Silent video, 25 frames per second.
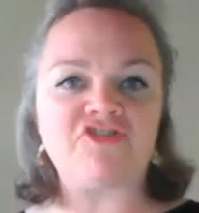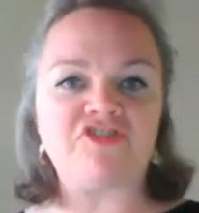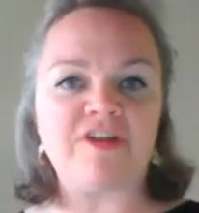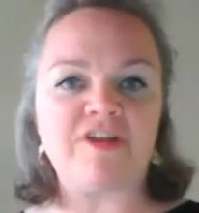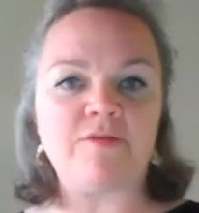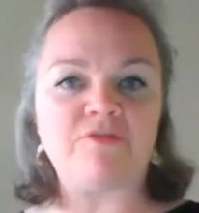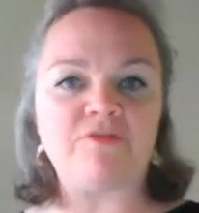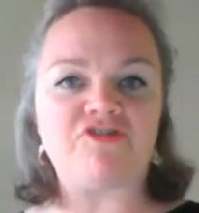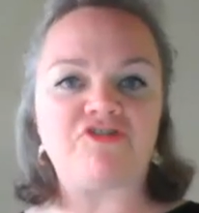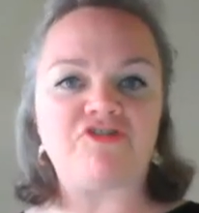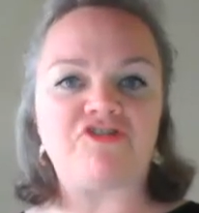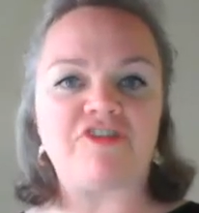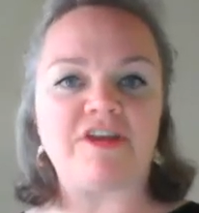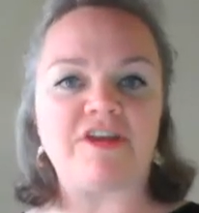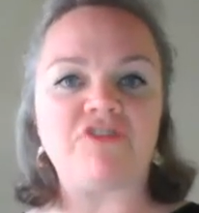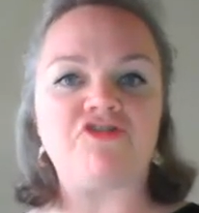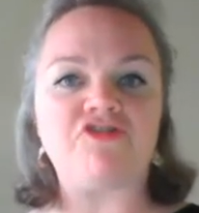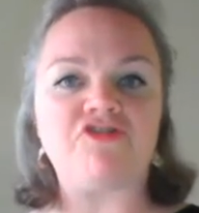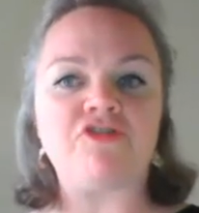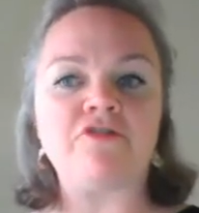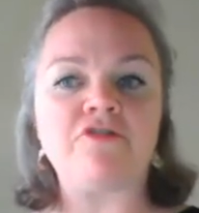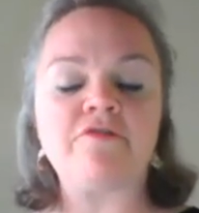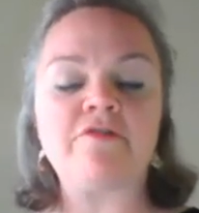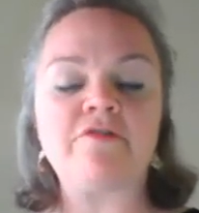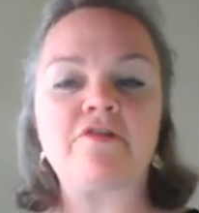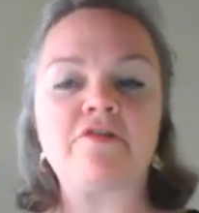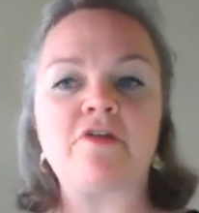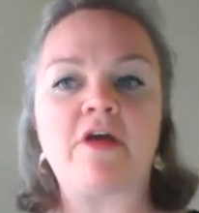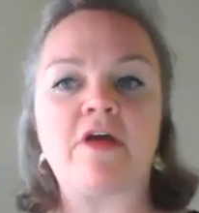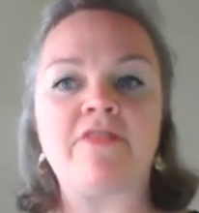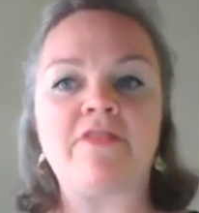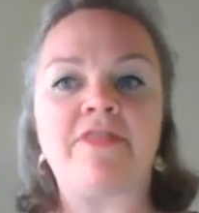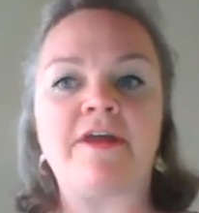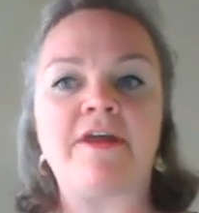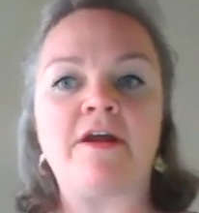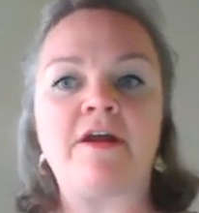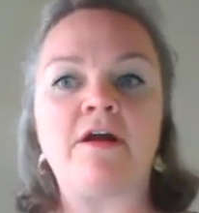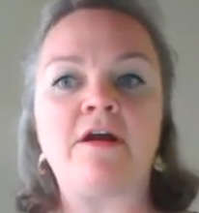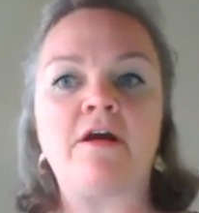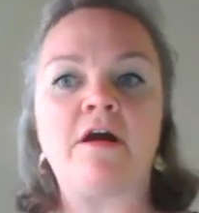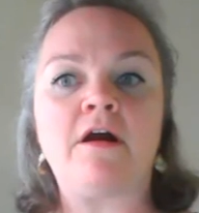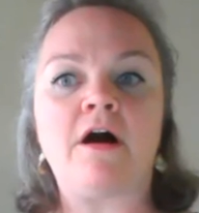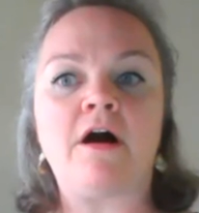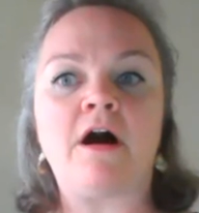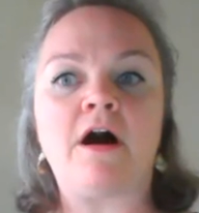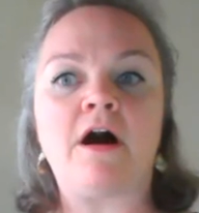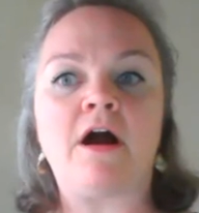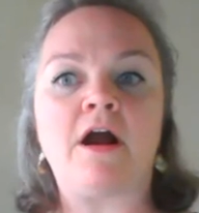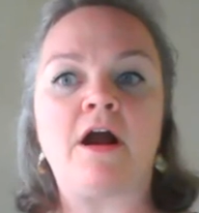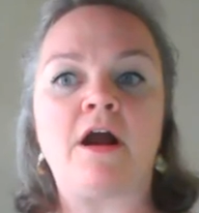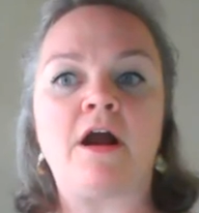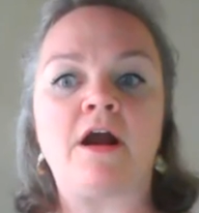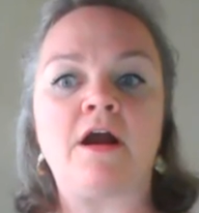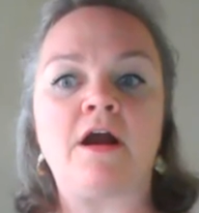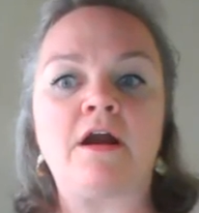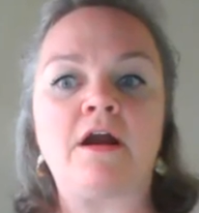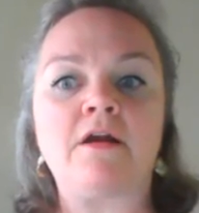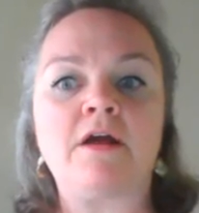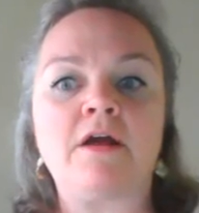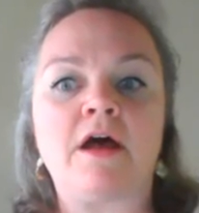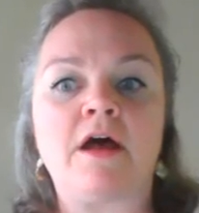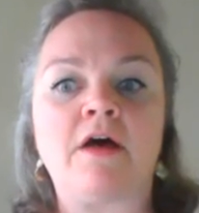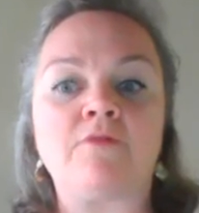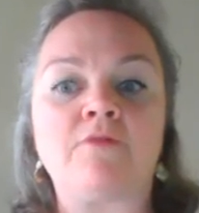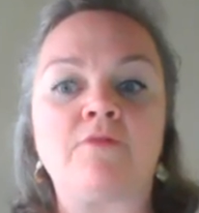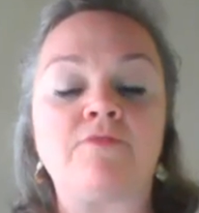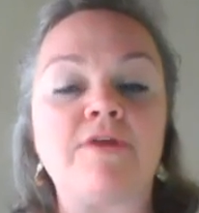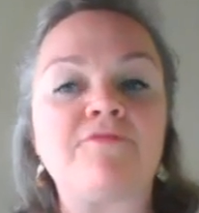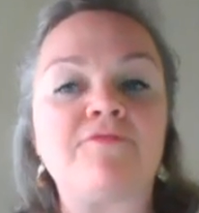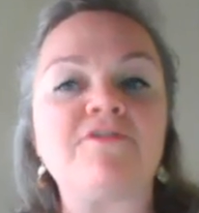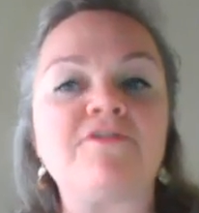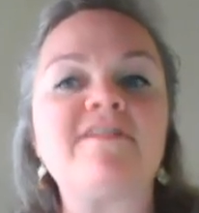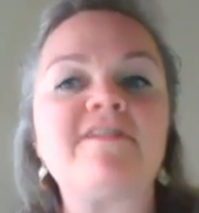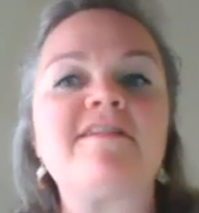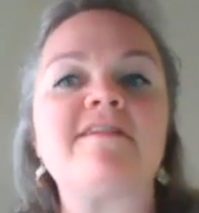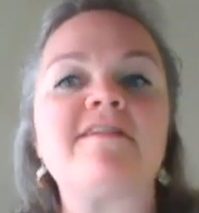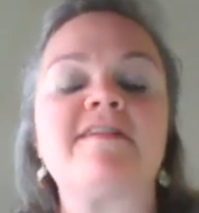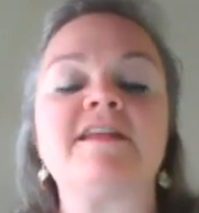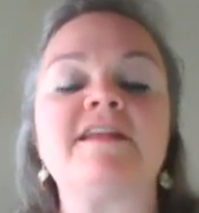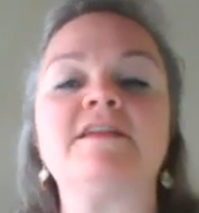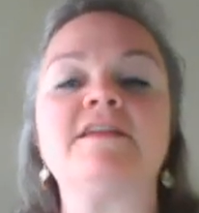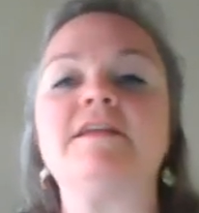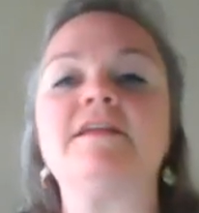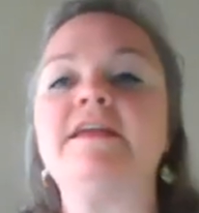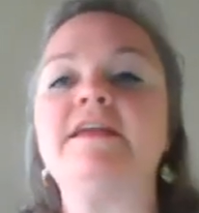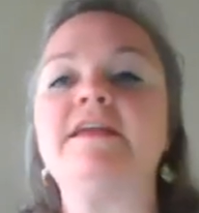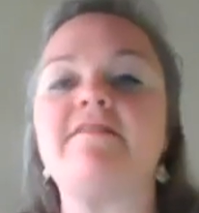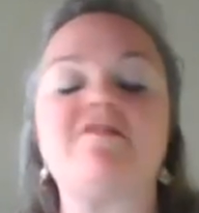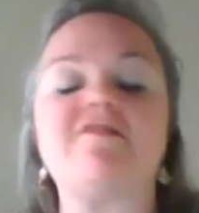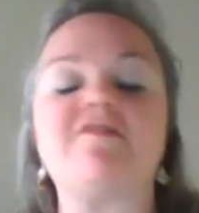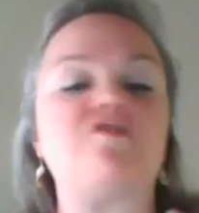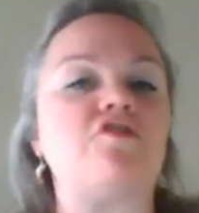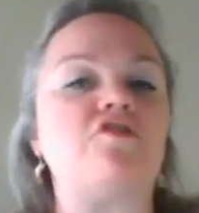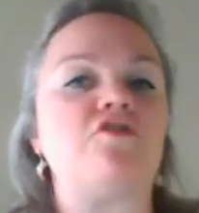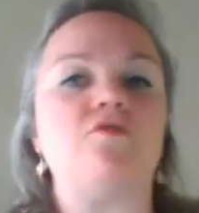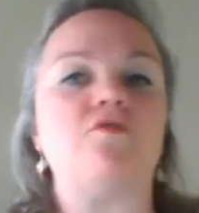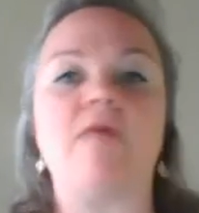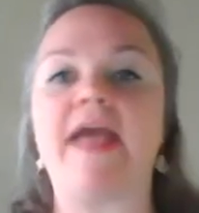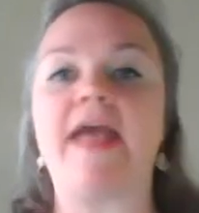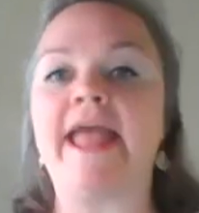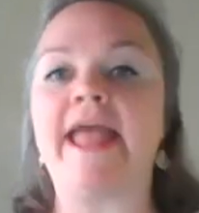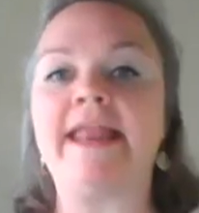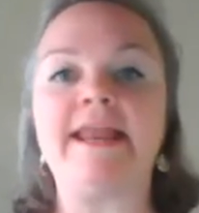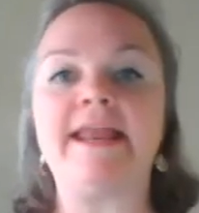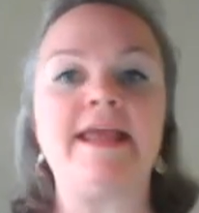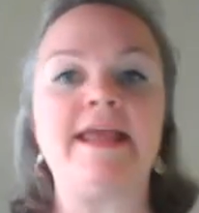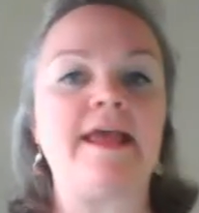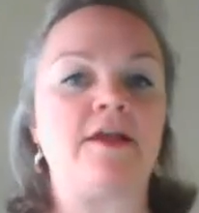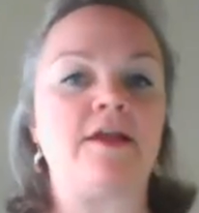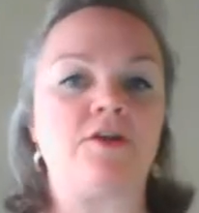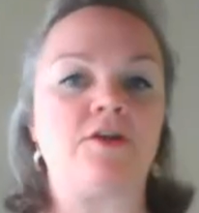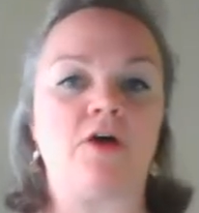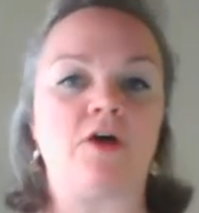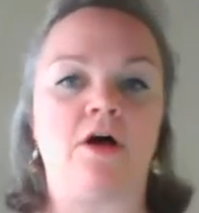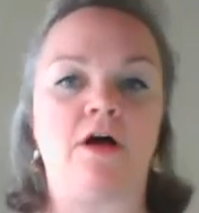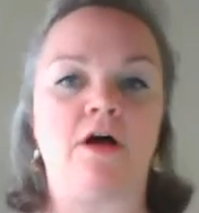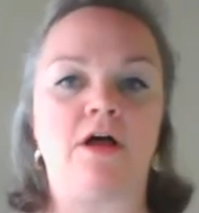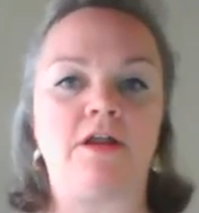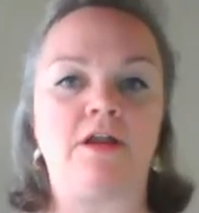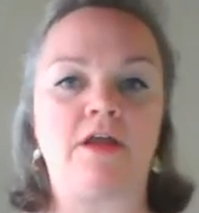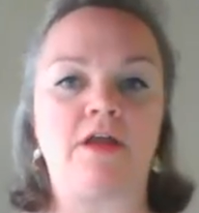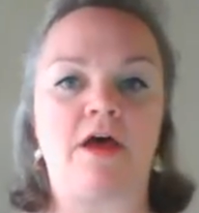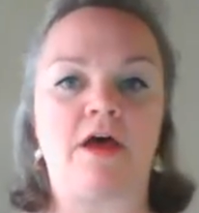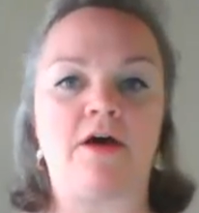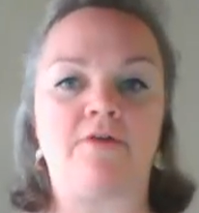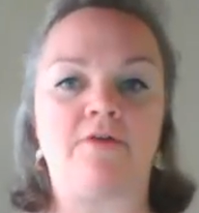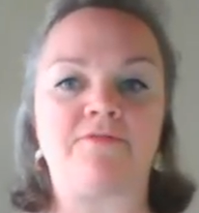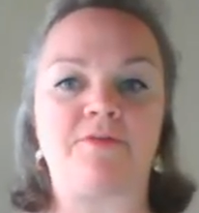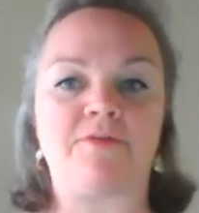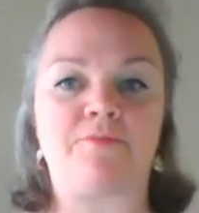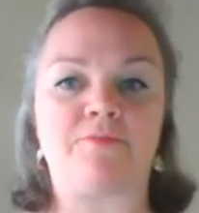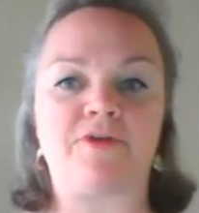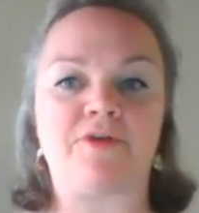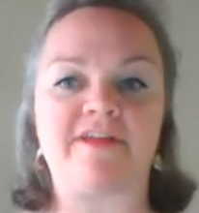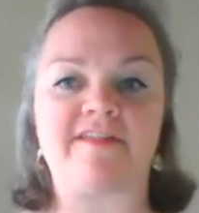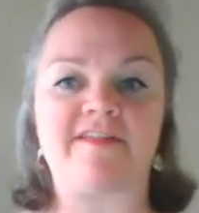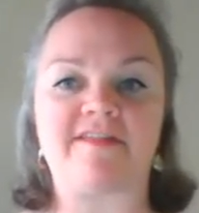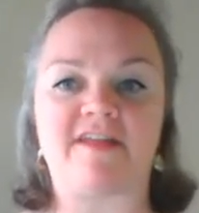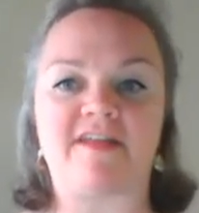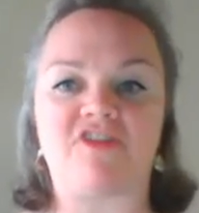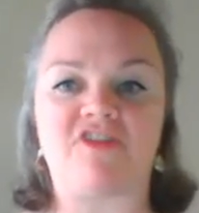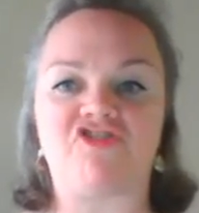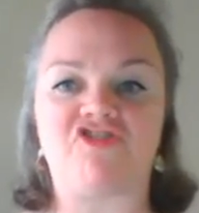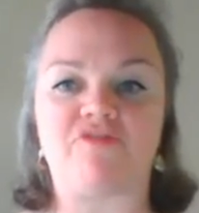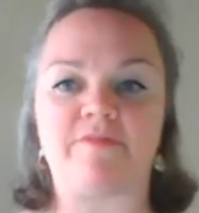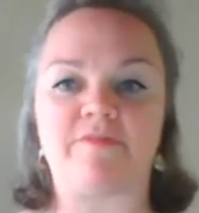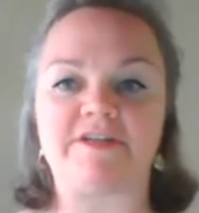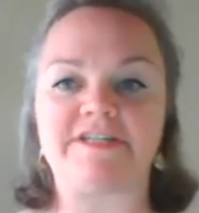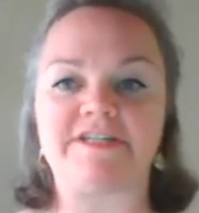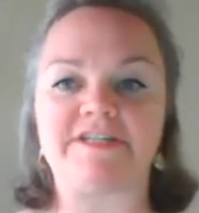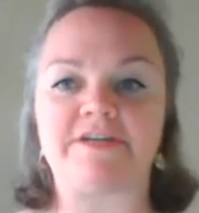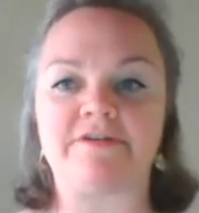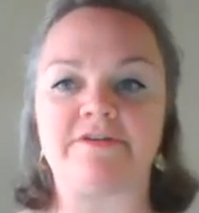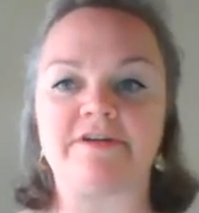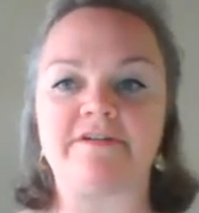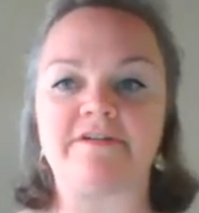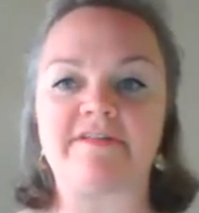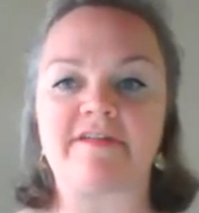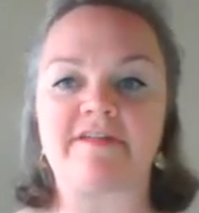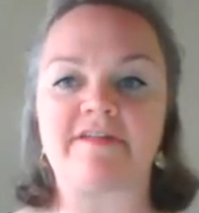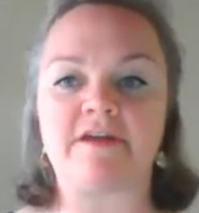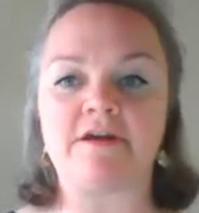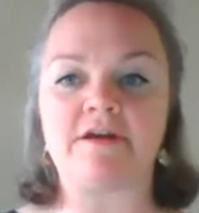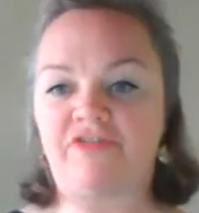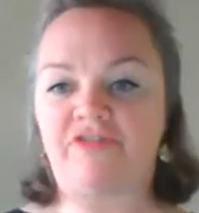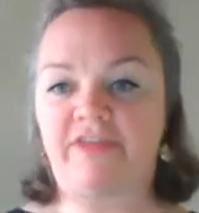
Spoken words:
language teachers, there are references and links to any and all of the presentation materials here.